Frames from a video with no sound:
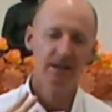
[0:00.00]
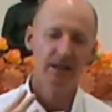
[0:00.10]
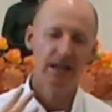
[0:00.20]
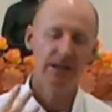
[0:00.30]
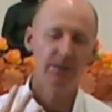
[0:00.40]

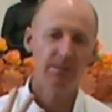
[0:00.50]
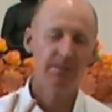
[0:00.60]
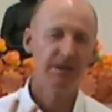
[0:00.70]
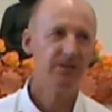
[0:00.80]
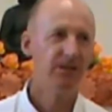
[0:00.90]
Even when
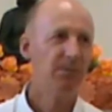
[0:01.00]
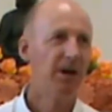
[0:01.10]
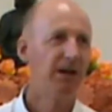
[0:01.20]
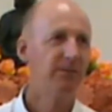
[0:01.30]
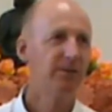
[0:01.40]
we're doing the
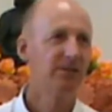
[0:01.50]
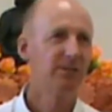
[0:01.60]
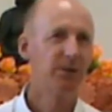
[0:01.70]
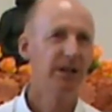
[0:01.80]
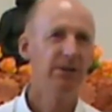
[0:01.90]
mindfulness
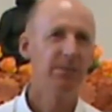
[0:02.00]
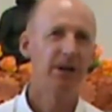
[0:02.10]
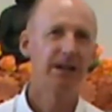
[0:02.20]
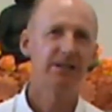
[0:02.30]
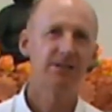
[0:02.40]
of breathing
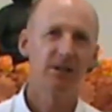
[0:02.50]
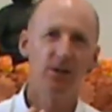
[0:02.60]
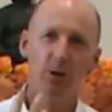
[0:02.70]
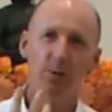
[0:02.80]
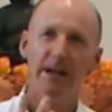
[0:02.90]
practice, I
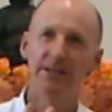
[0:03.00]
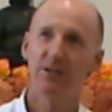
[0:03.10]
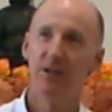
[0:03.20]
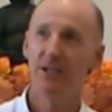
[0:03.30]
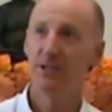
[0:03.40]
always
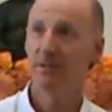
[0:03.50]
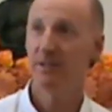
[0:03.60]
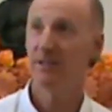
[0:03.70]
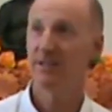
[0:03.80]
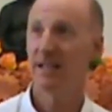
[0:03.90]
guide you in
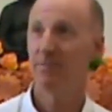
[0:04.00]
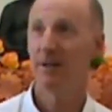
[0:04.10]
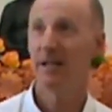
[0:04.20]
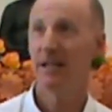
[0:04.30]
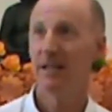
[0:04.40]
the same
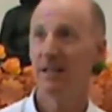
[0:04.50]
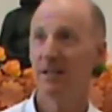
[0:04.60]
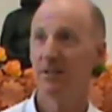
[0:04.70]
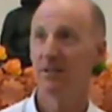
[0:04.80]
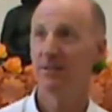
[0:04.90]
way
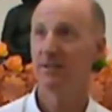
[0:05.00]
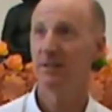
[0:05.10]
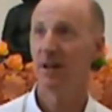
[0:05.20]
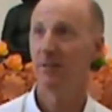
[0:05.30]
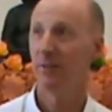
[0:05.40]

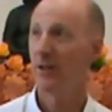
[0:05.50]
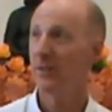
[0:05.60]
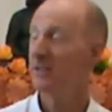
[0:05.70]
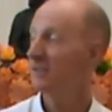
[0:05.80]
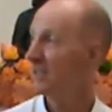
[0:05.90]
because I find
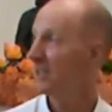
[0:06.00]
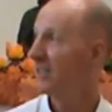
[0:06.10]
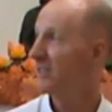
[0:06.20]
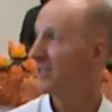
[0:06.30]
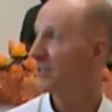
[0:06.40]
this the
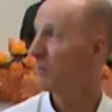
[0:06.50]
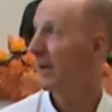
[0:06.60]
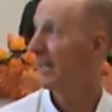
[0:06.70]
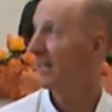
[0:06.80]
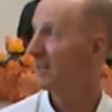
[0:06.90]
easiest
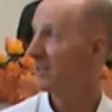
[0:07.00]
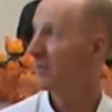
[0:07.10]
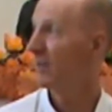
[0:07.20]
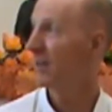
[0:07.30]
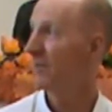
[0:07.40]
way to
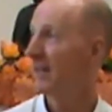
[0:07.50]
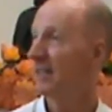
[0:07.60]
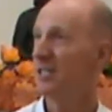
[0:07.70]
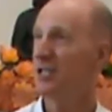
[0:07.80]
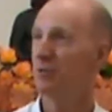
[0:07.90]
develop that
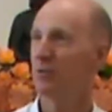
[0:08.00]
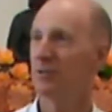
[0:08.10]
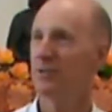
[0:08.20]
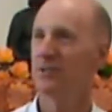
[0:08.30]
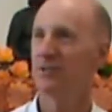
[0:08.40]
initial
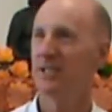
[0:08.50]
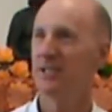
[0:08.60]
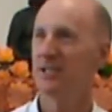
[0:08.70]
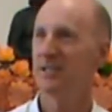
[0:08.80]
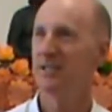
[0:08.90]
concentration.